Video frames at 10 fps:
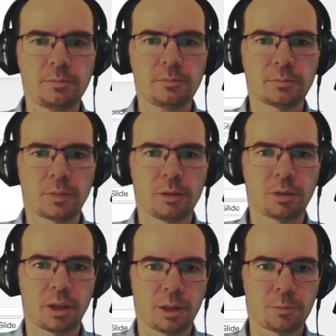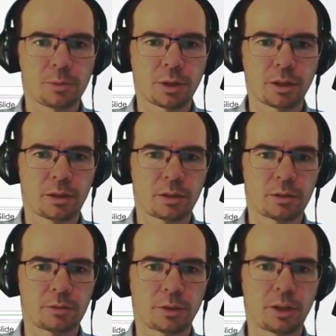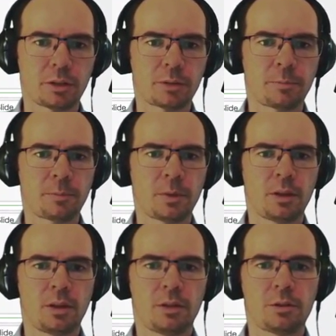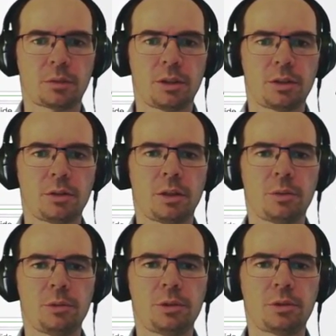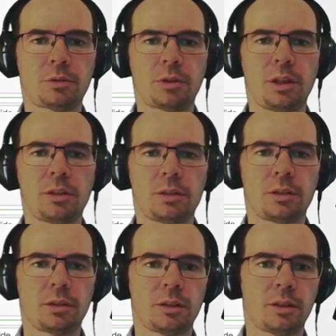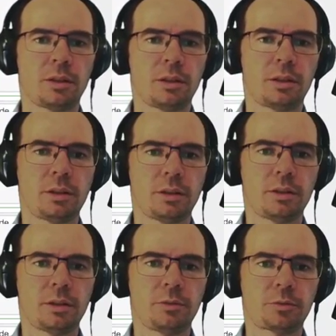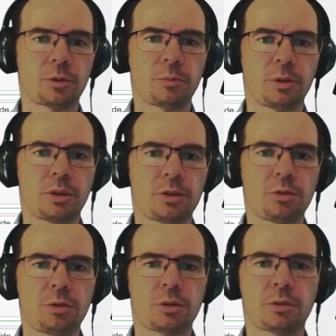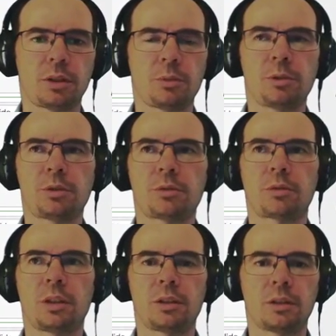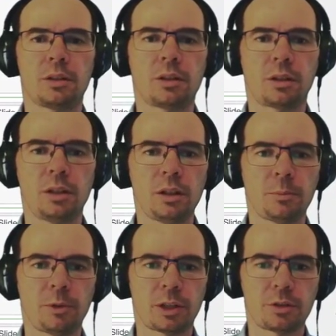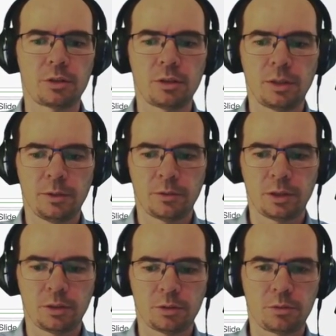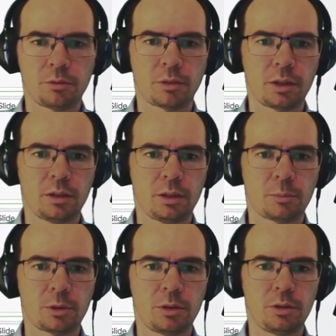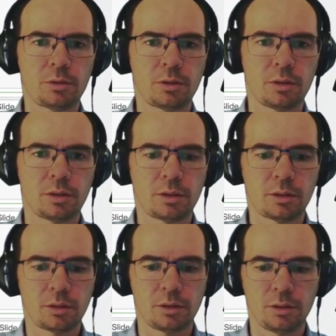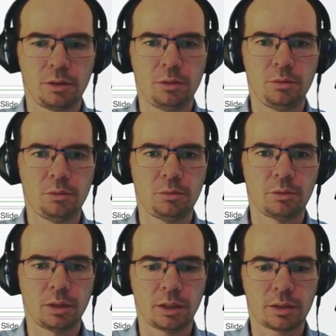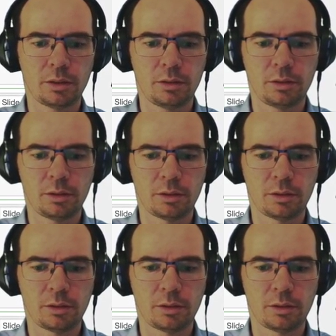Okay, I'm working over here. All right, so I want to create, from this choice grid, I want to create a column vector. And to do that, I'm going to use this new axis